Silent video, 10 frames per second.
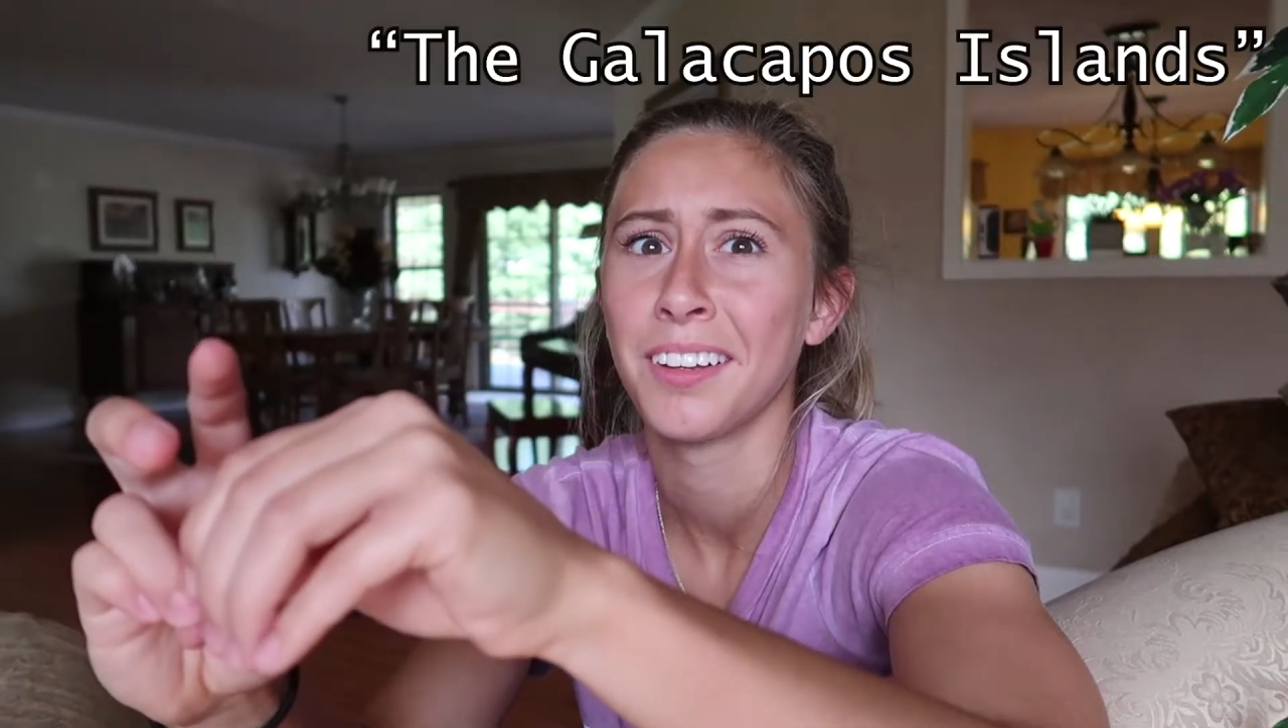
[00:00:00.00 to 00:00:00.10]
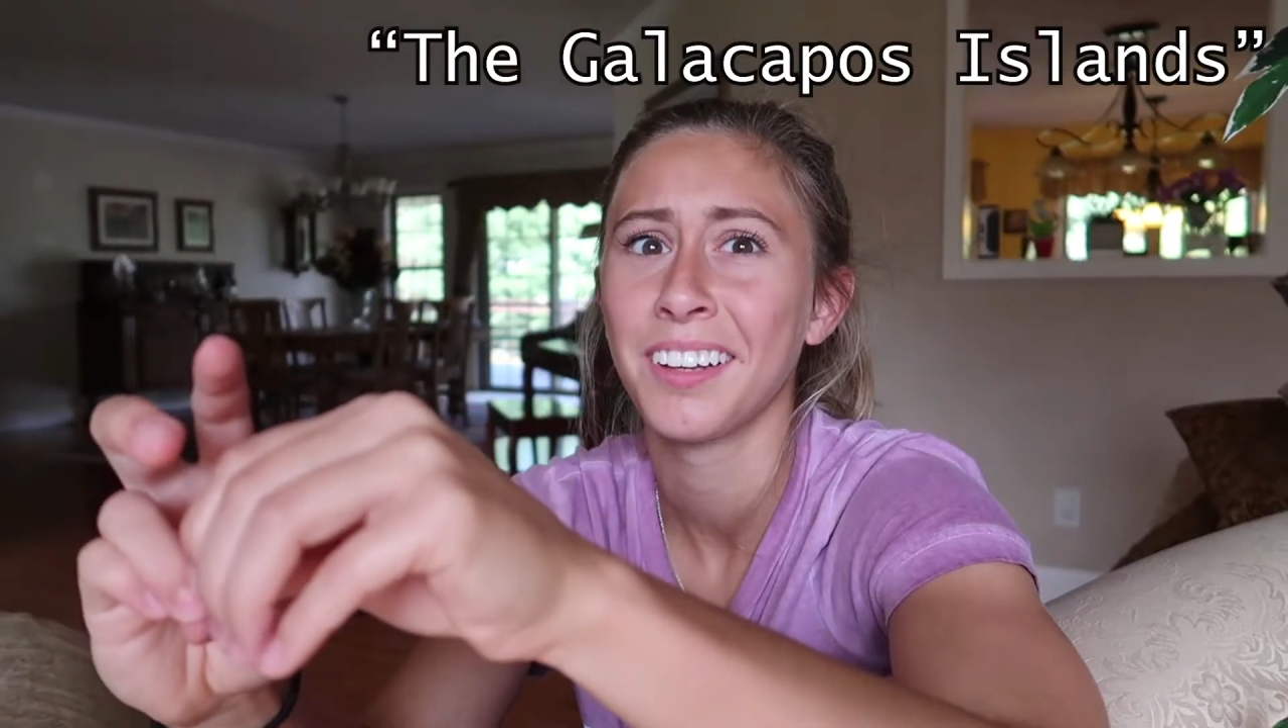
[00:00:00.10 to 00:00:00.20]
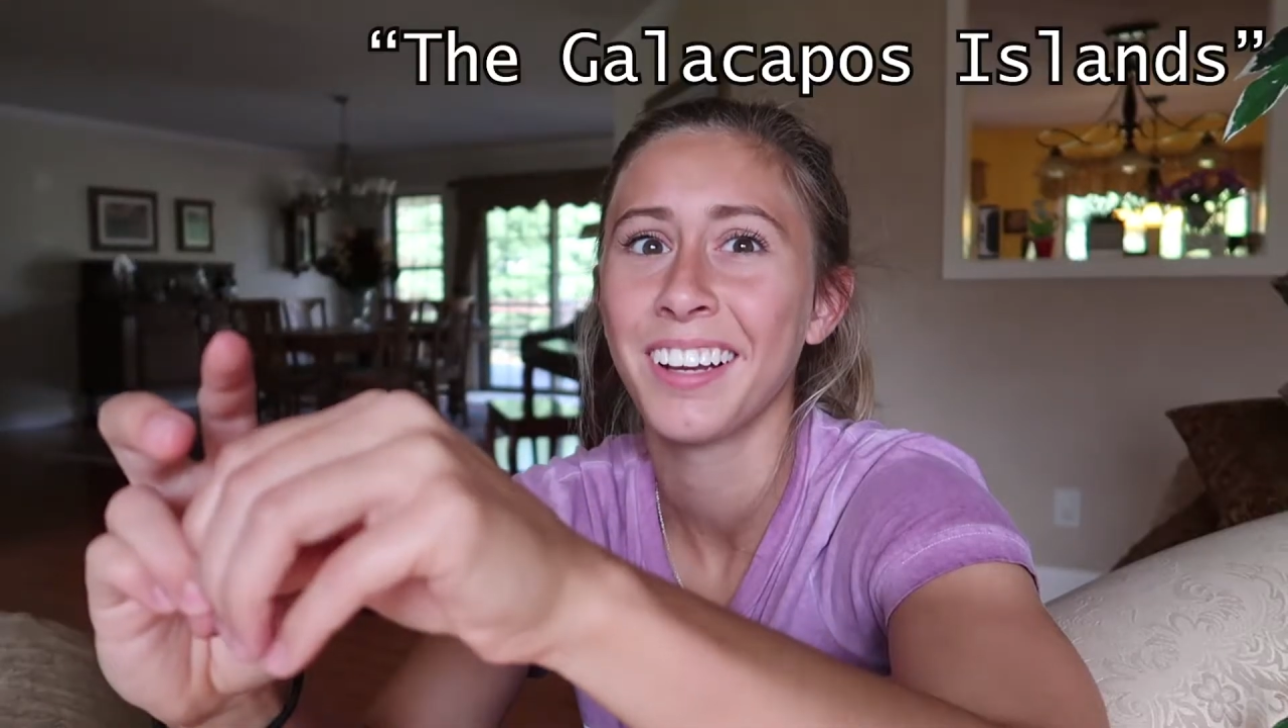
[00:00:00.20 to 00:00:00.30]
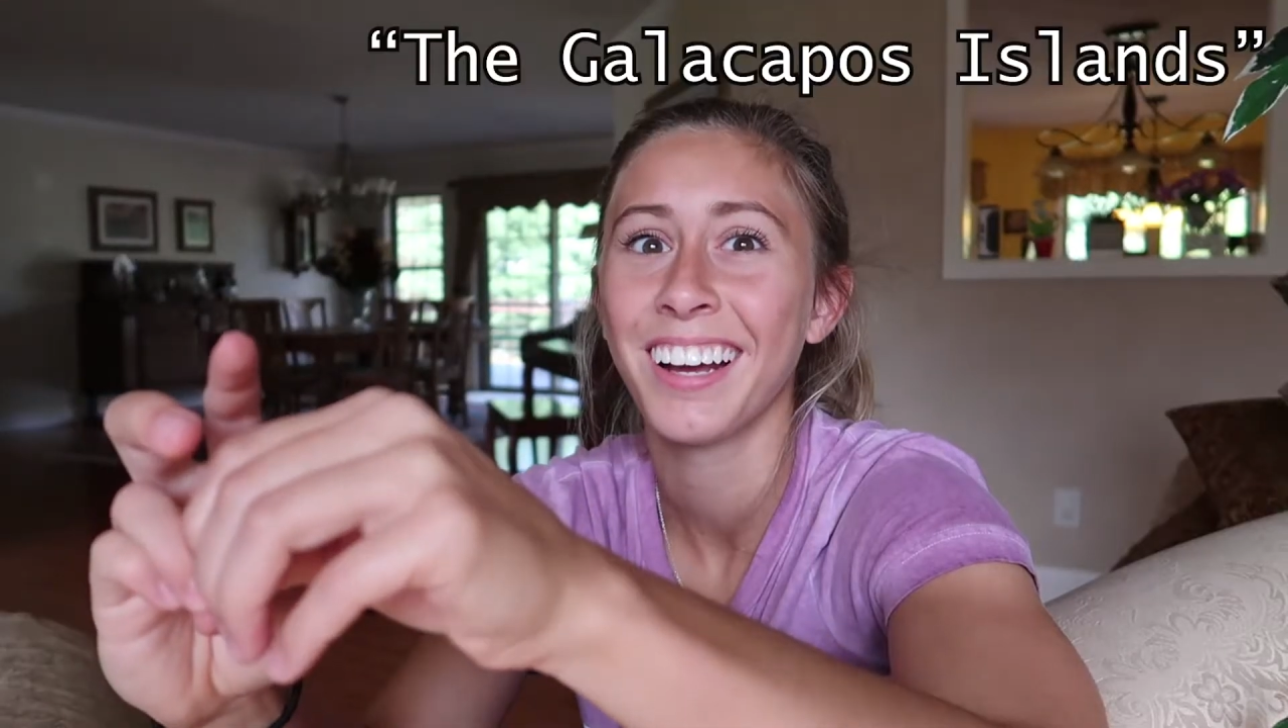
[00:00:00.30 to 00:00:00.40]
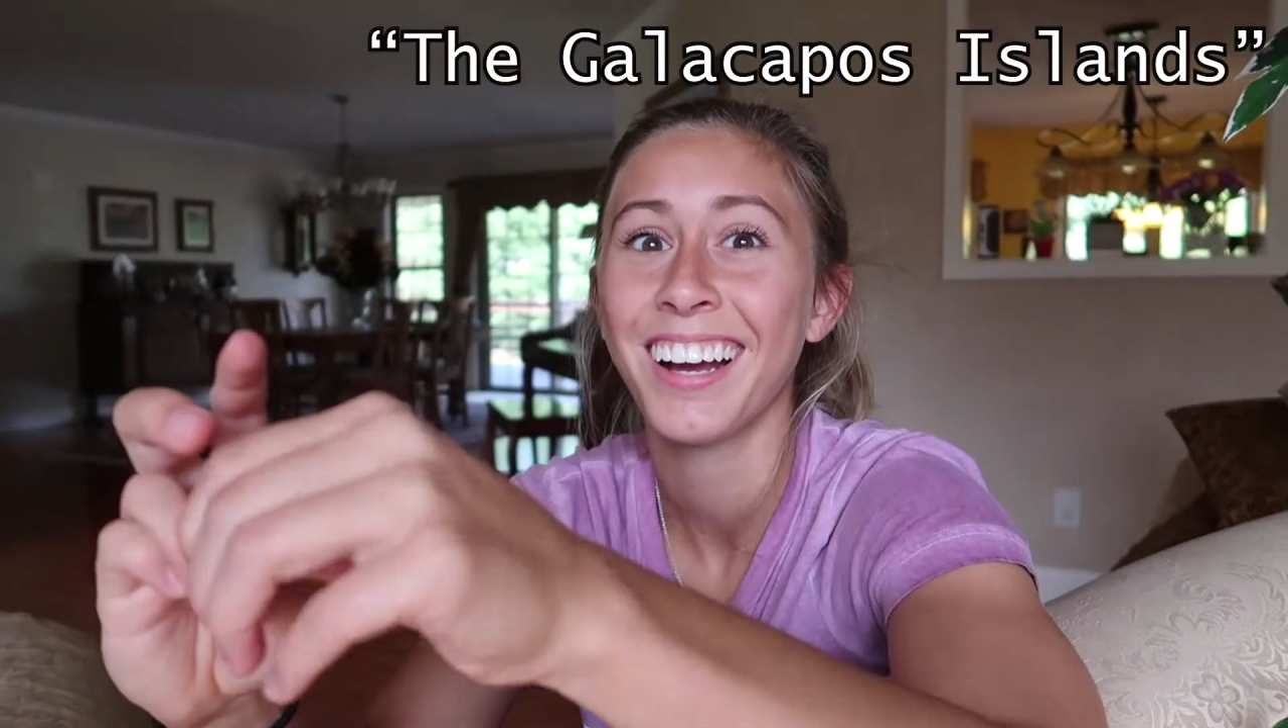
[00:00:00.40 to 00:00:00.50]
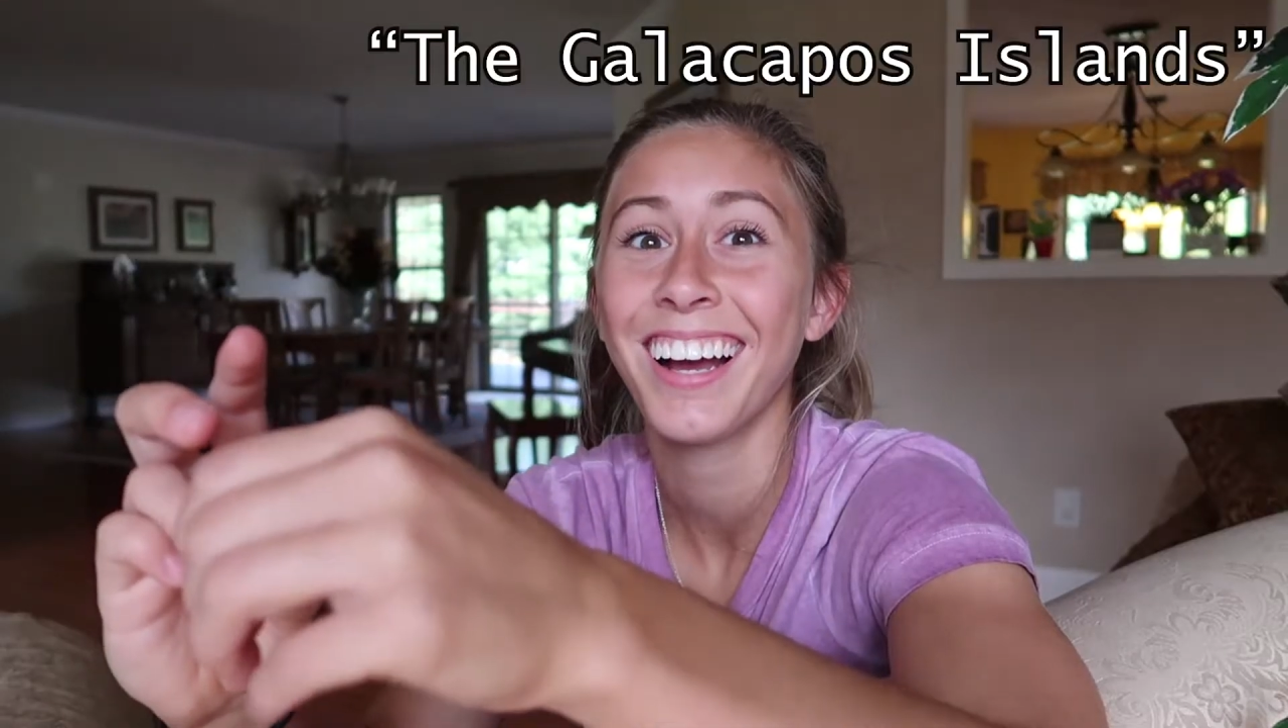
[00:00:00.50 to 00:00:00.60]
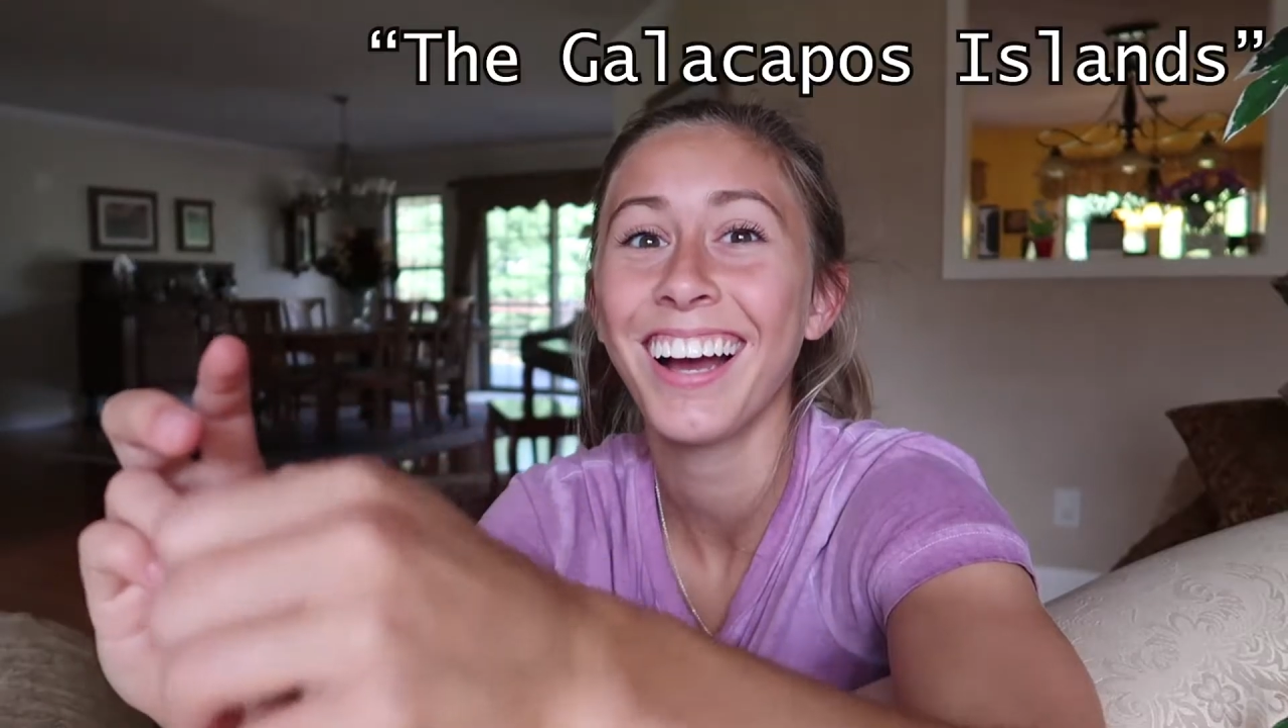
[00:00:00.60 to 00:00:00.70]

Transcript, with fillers: Island.